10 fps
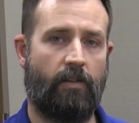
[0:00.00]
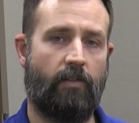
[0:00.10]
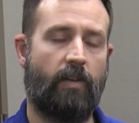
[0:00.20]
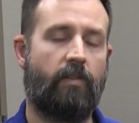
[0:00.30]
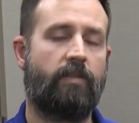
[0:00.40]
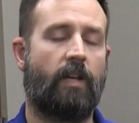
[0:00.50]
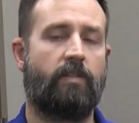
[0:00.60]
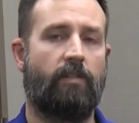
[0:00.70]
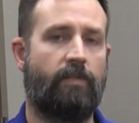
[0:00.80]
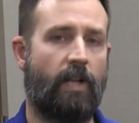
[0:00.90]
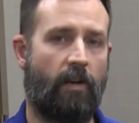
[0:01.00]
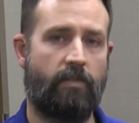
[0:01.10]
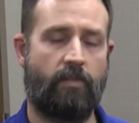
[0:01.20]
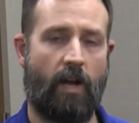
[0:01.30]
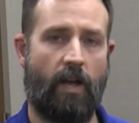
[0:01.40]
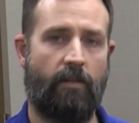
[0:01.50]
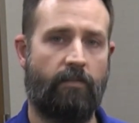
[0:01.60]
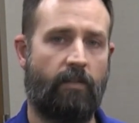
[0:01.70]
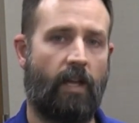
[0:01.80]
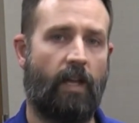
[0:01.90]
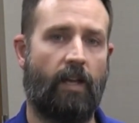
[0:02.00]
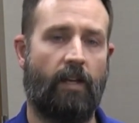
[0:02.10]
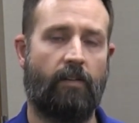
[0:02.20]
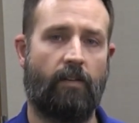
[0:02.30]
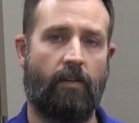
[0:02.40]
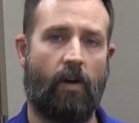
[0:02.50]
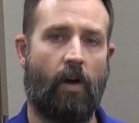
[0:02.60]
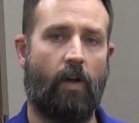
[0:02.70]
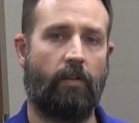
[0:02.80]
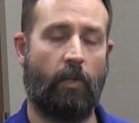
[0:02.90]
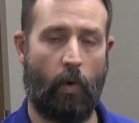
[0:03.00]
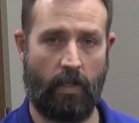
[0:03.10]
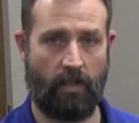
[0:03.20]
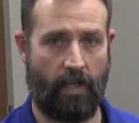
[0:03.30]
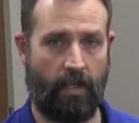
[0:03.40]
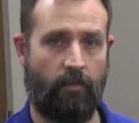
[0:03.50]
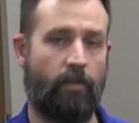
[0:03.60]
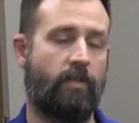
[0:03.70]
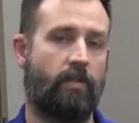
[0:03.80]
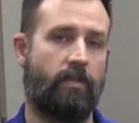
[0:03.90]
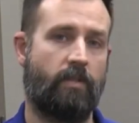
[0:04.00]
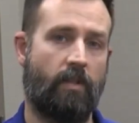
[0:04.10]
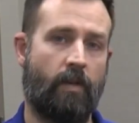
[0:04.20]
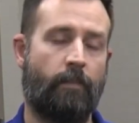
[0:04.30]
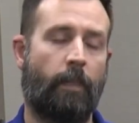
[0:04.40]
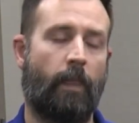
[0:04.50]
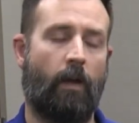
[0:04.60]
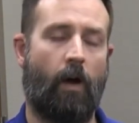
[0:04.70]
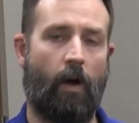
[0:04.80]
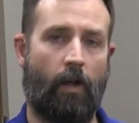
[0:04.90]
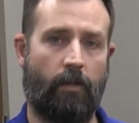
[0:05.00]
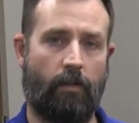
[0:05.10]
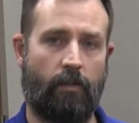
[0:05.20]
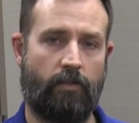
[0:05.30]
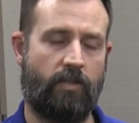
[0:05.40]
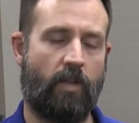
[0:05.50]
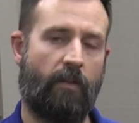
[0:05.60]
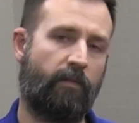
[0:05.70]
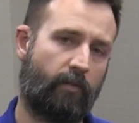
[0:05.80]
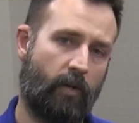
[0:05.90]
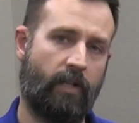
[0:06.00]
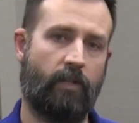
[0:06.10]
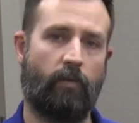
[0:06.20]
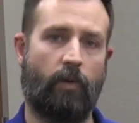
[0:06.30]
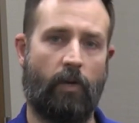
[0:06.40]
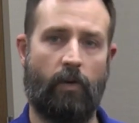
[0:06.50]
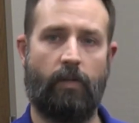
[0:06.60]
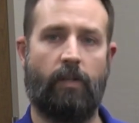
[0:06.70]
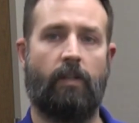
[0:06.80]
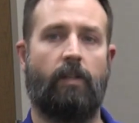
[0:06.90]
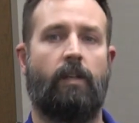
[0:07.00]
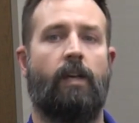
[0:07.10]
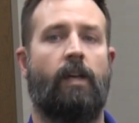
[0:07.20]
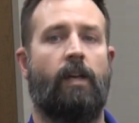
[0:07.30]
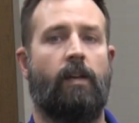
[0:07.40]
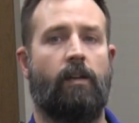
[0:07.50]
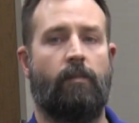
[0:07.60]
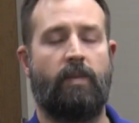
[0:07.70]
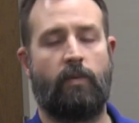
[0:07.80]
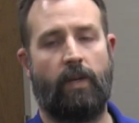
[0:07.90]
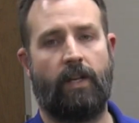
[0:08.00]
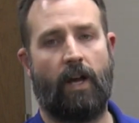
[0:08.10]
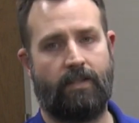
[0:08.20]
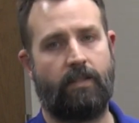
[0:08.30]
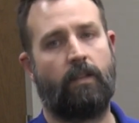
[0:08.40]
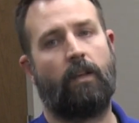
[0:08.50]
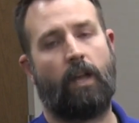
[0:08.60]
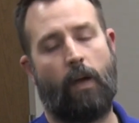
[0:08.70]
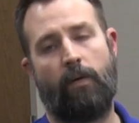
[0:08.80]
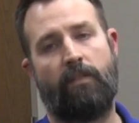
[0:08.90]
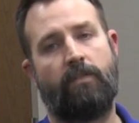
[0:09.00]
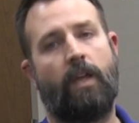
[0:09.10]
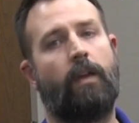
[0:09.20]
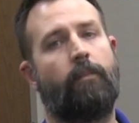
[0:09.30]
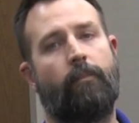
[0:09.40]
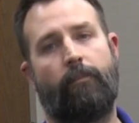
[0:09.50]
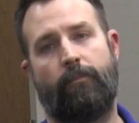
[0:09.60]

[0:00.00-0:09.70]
near the intersection of Terrace Drive, and on Lloyd Lane, which is on just off of Green Hill Road between Hudson and Highway 58.